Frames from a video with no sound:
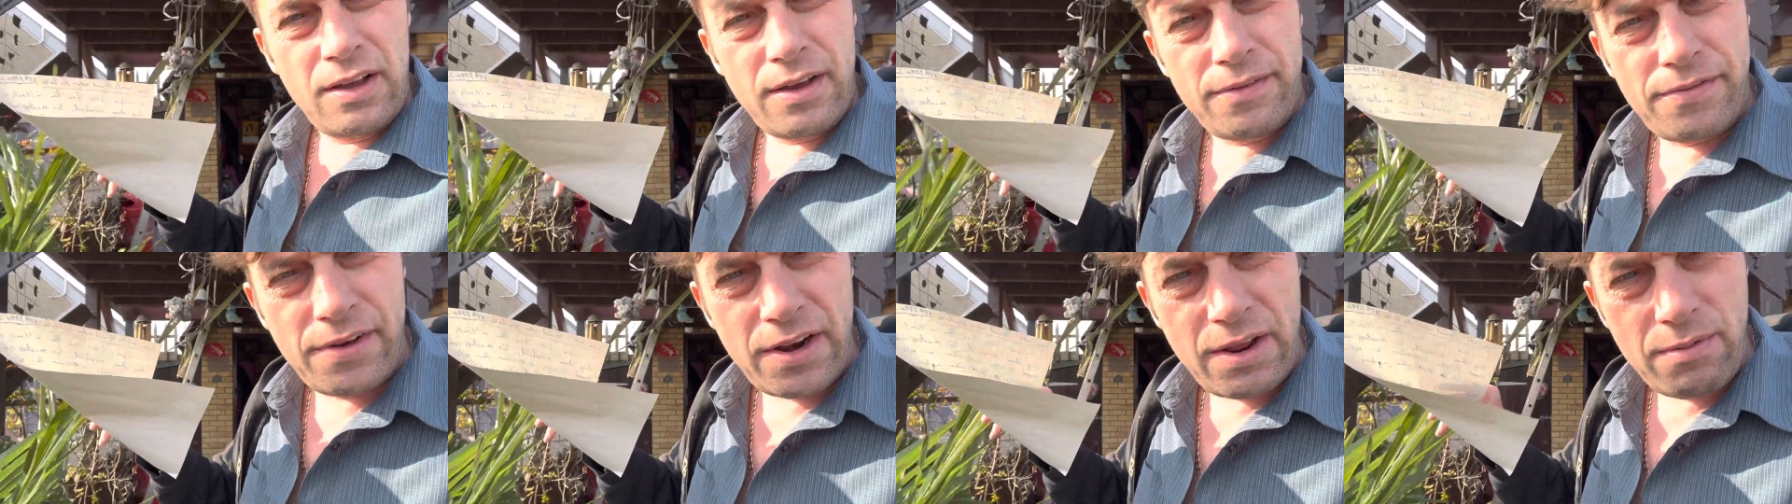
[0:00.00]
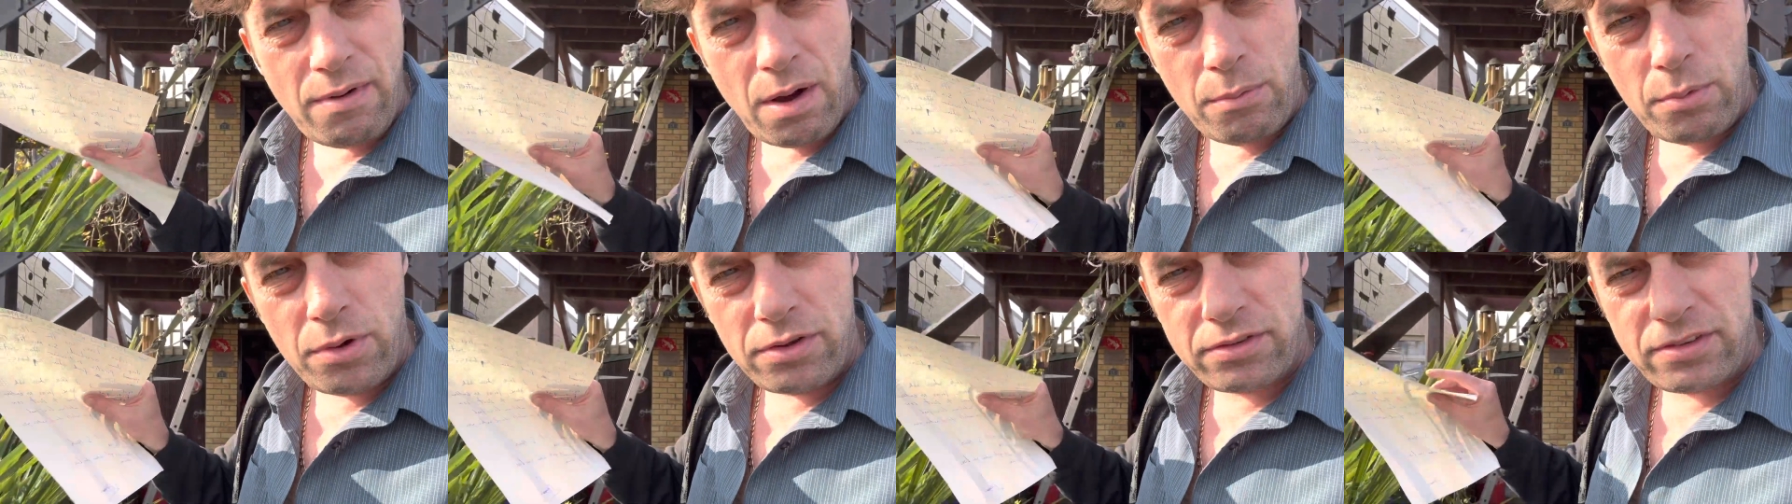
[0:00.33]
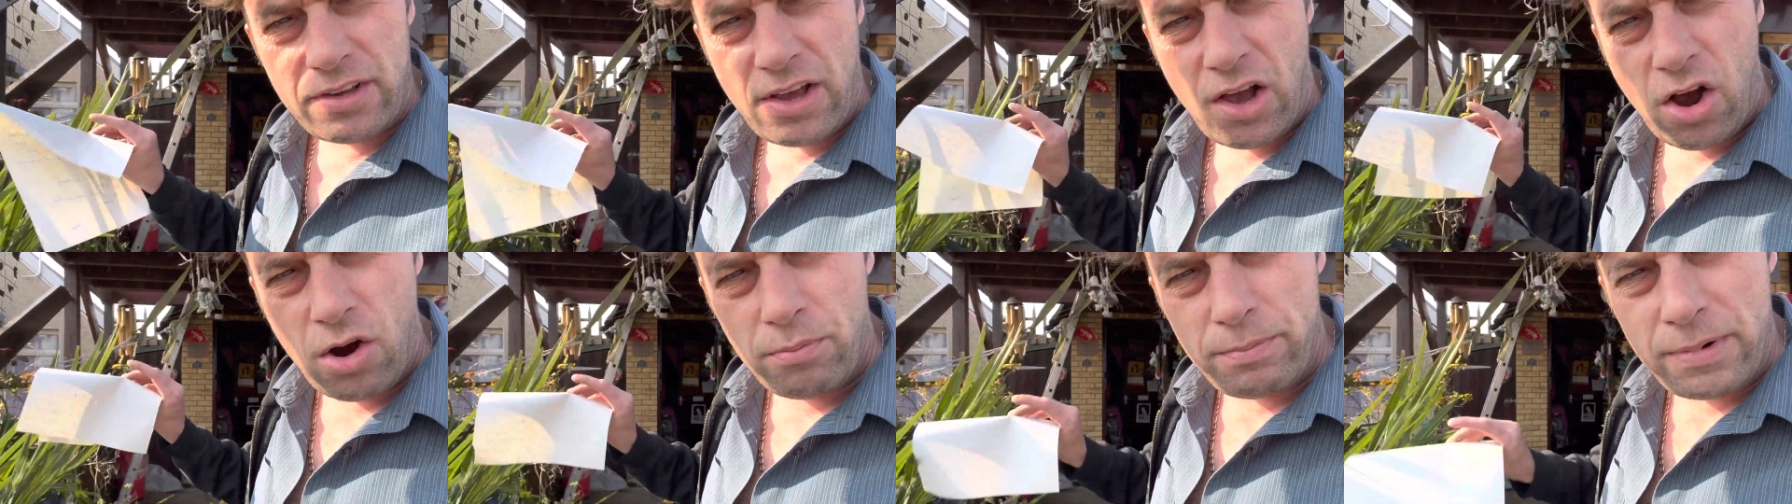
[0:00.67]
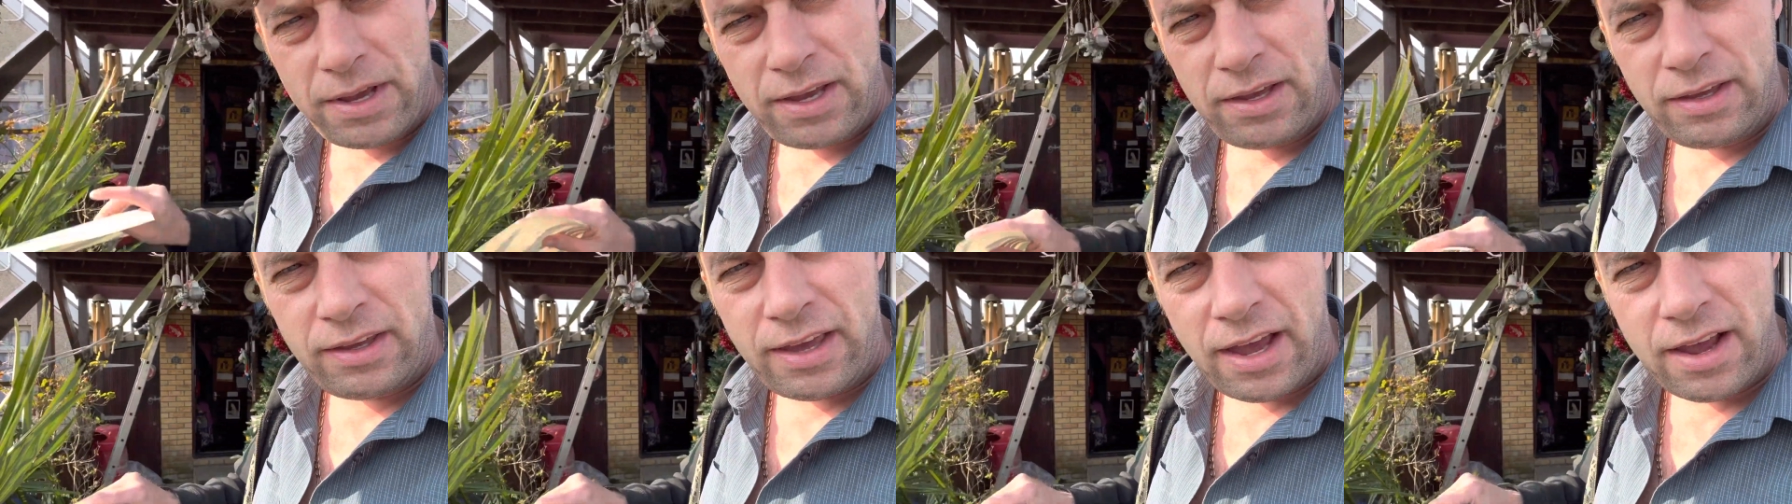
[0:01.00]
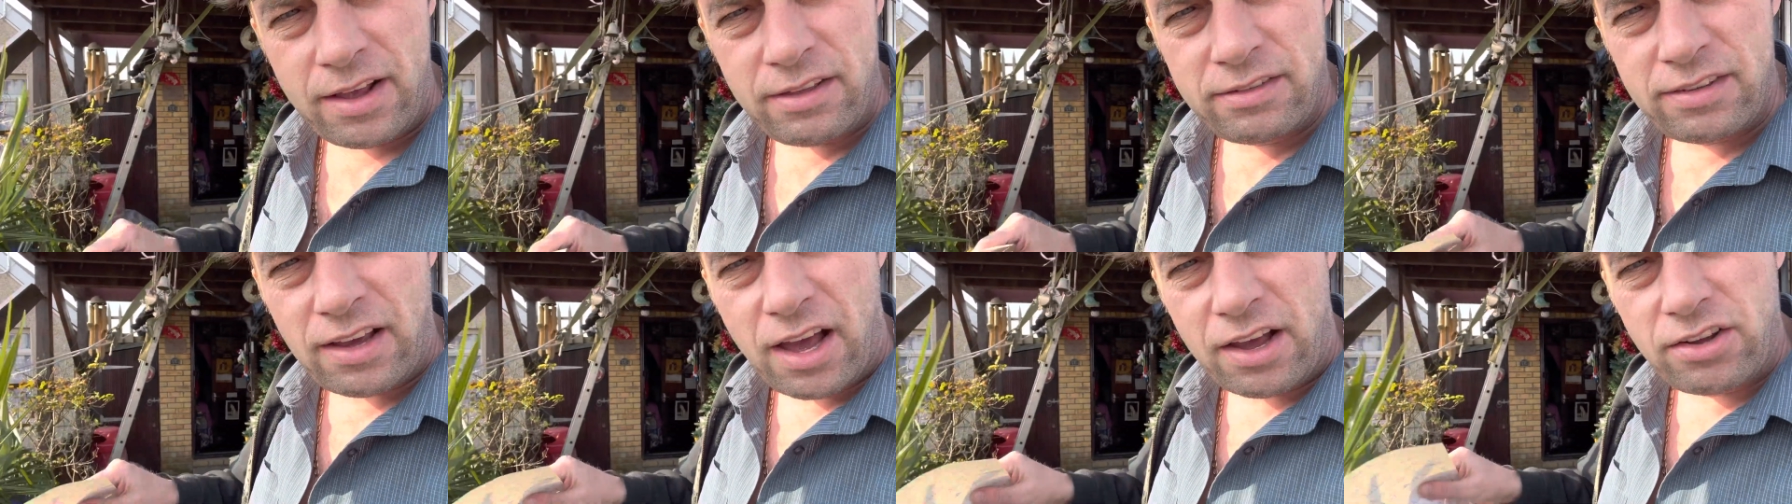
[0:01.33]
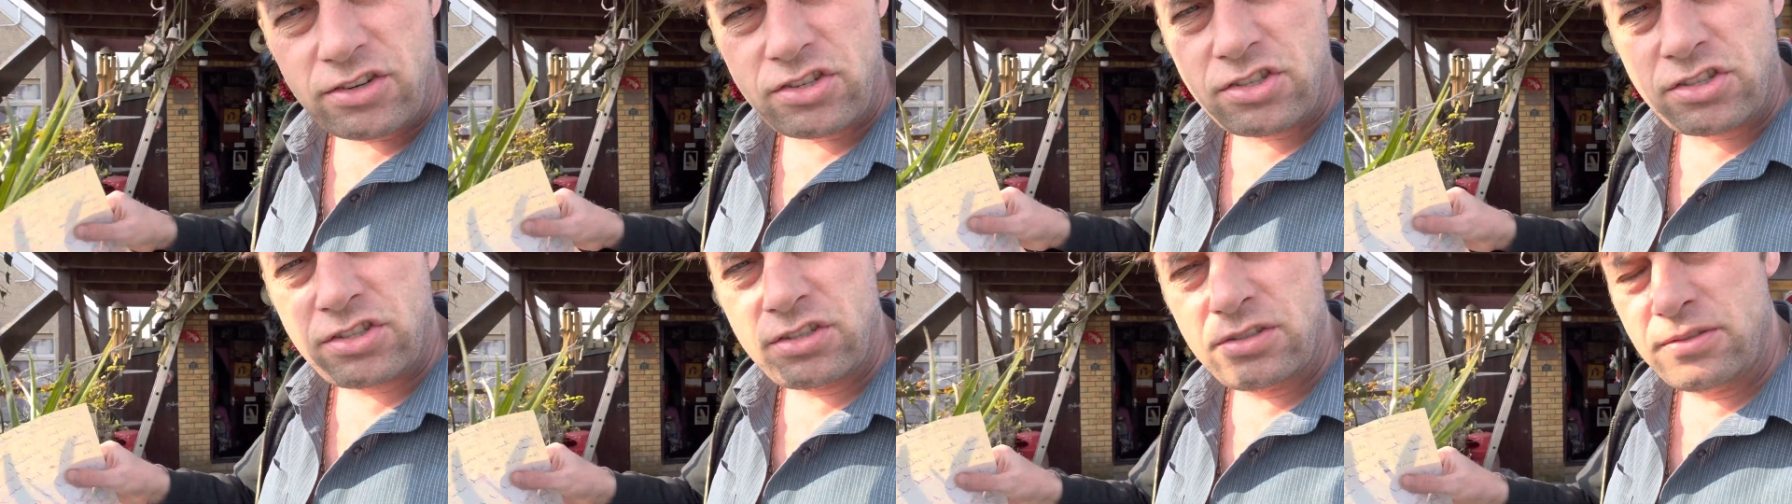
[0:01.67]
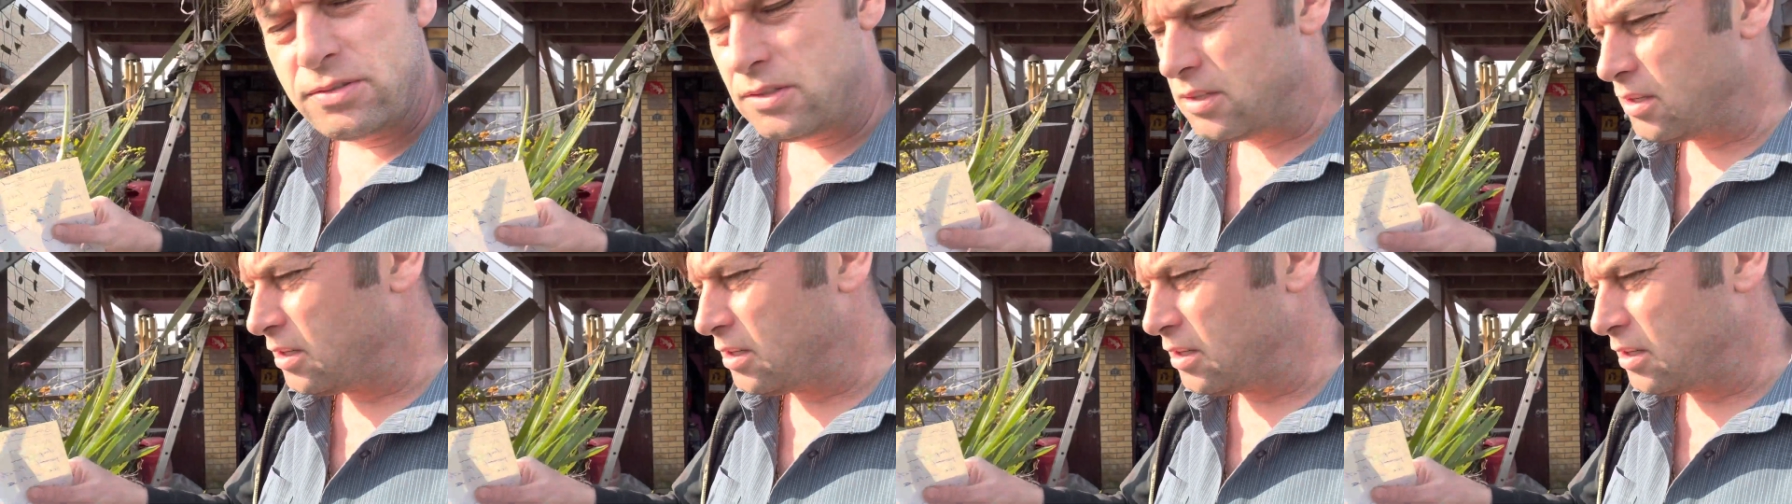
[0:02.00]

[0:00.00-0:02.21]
If anyone wants to help me, get in touch.